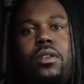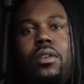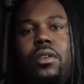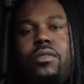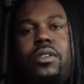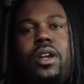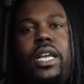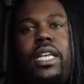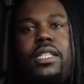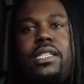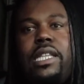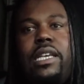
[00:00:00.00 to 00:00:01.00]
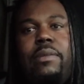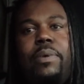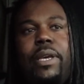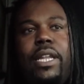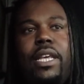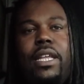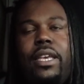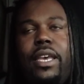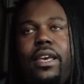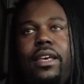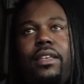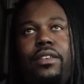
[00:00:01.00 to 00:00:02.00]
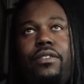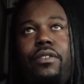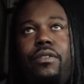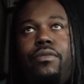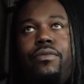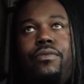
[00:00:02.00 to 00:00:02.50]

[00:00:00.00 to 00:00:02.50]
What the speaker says: going to start getting sleepy, and then, yeah, you know,